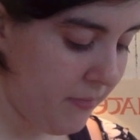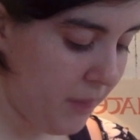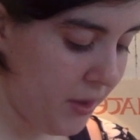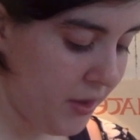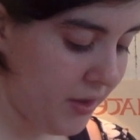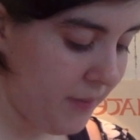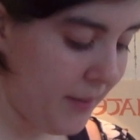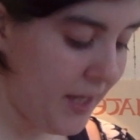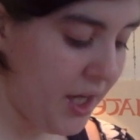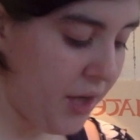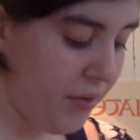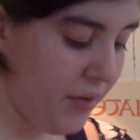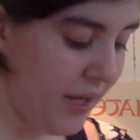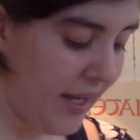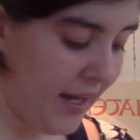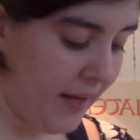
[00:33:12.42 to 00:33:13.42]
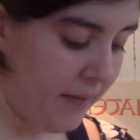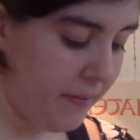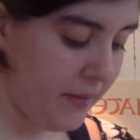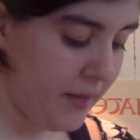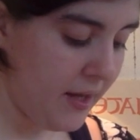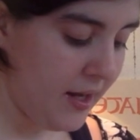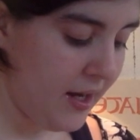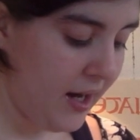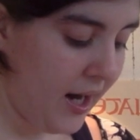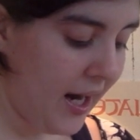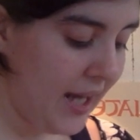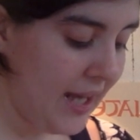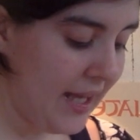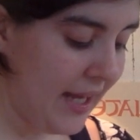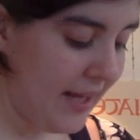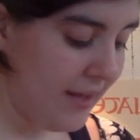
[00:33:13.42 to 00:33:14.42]
bottom my own hair.
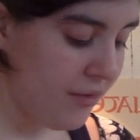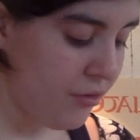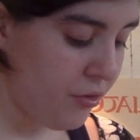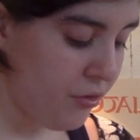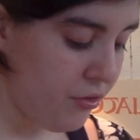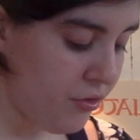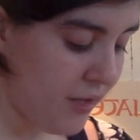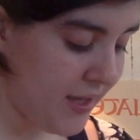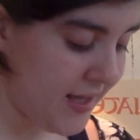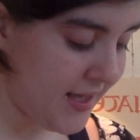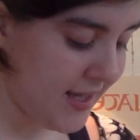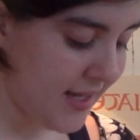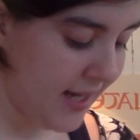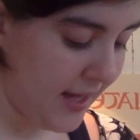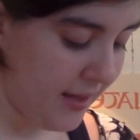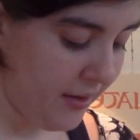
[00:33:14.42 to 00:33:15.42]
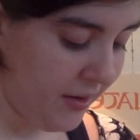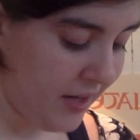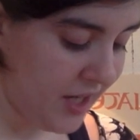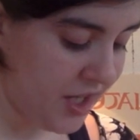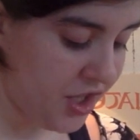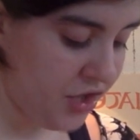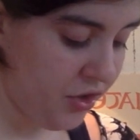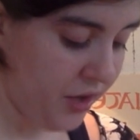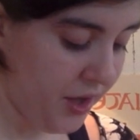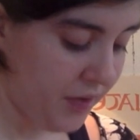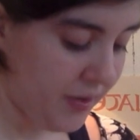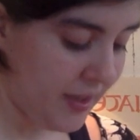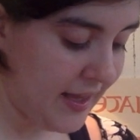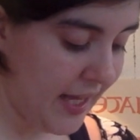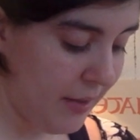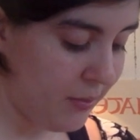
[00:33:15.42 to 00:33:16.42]
I laid the two tresses together, and I assure you
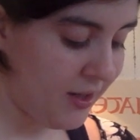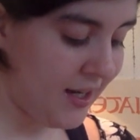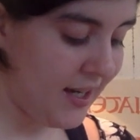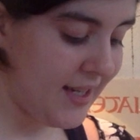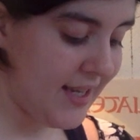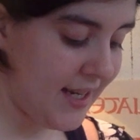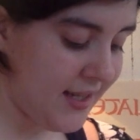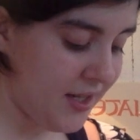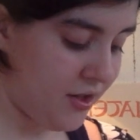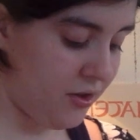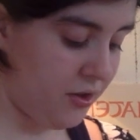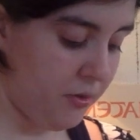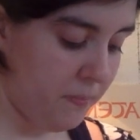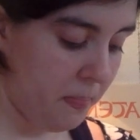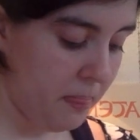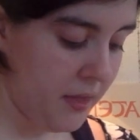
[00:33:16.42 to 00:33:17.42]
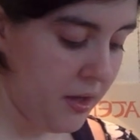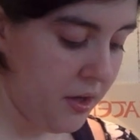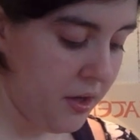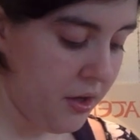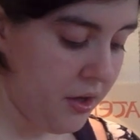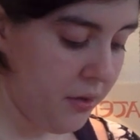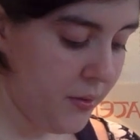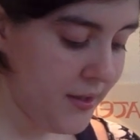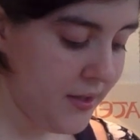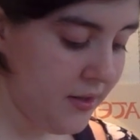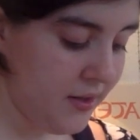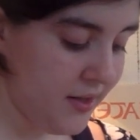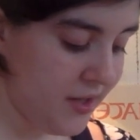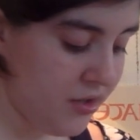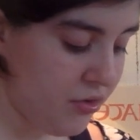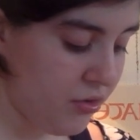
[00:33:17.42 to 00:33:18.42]
that they were identical. Was
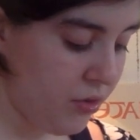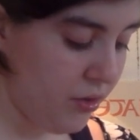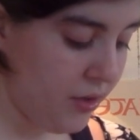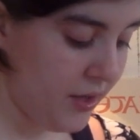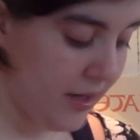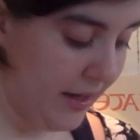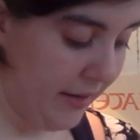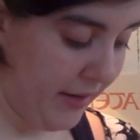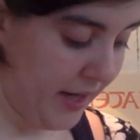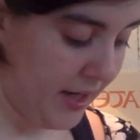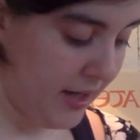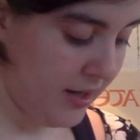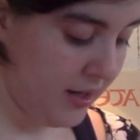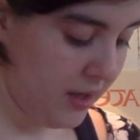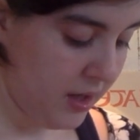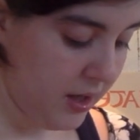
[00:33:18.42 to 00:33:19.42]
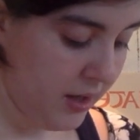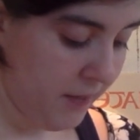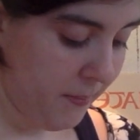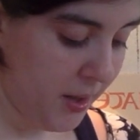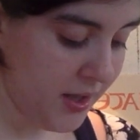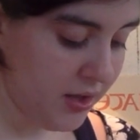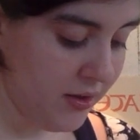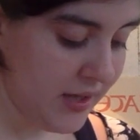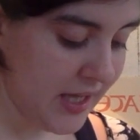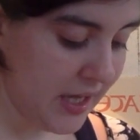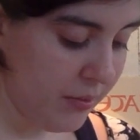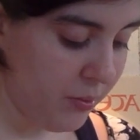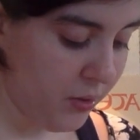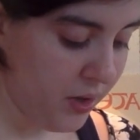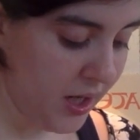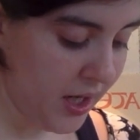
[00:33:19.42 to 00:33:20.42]
not extraordinary? Puzzled as I
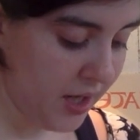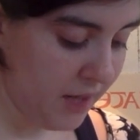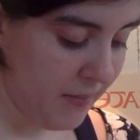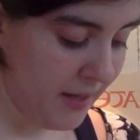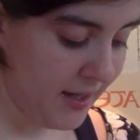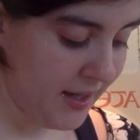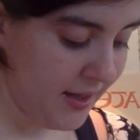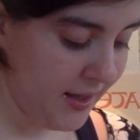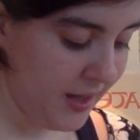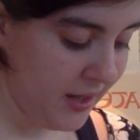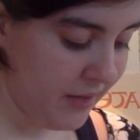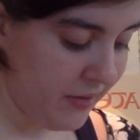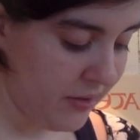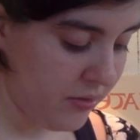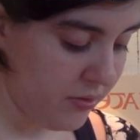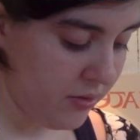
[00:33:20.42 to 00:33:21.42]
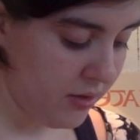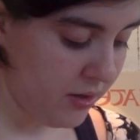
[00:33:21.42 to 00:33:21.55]
would, I could make nothing of it,